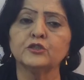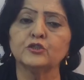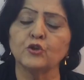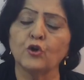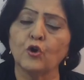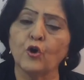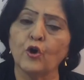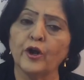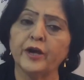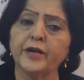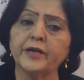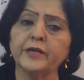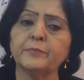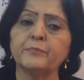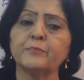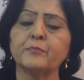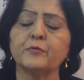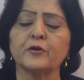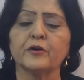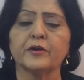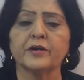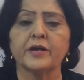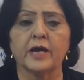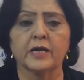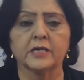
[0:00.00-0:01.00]
joint
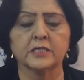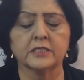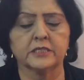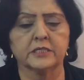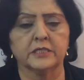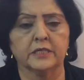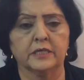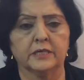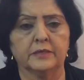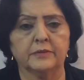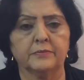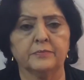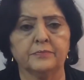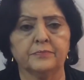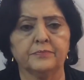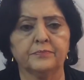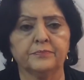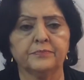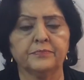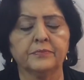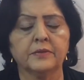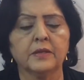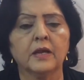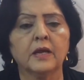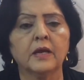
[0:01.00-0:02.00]
production.
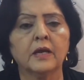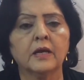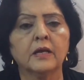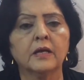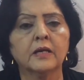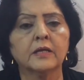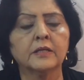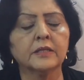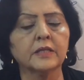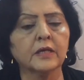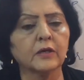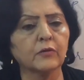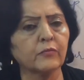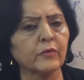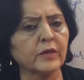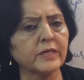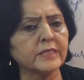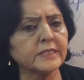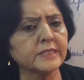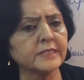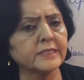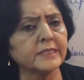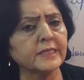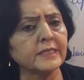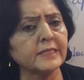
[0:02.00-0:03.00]
The
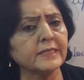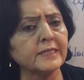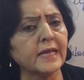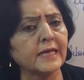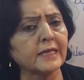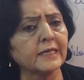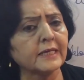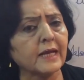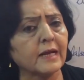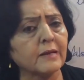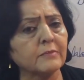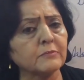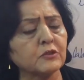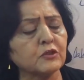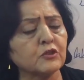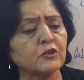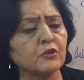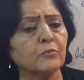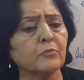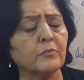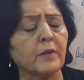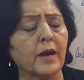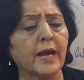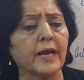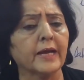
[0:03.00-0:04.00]
question that comes
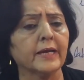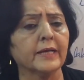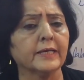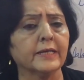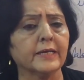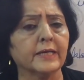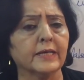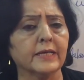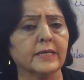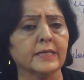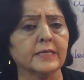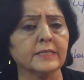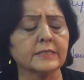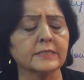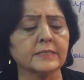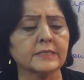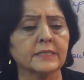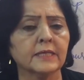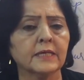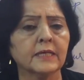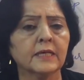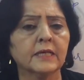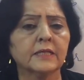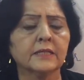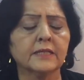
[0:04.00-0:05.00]
to mind is
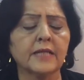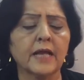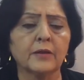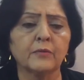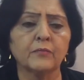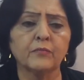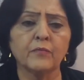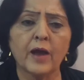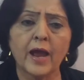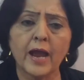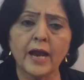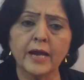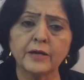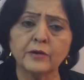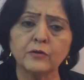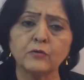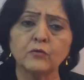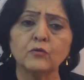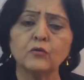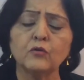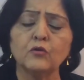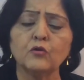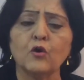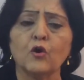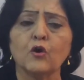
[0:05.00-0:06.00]
that why
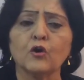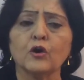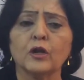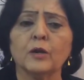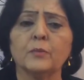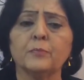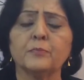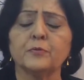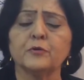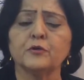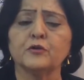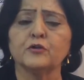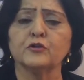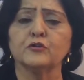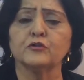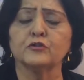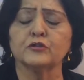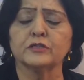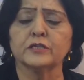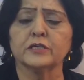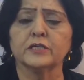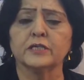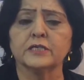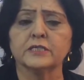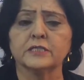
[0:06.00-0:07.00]
do local
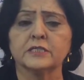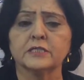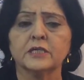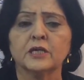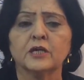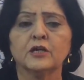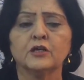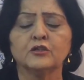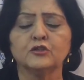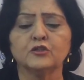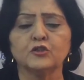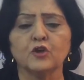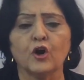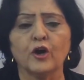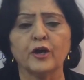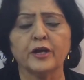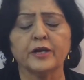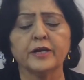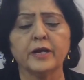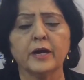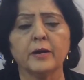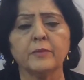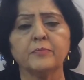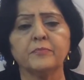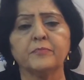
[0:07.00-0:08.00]
producers
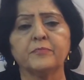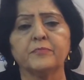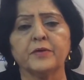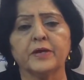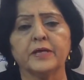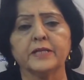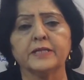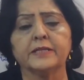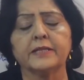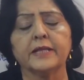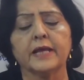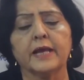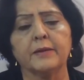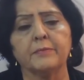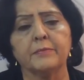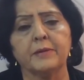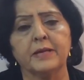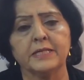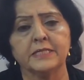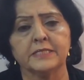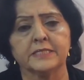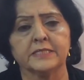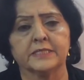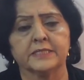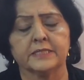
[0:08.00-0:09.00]
join up with
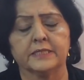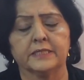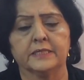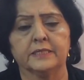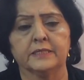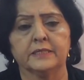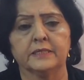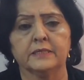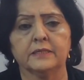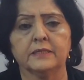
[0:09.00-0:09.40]
MNC?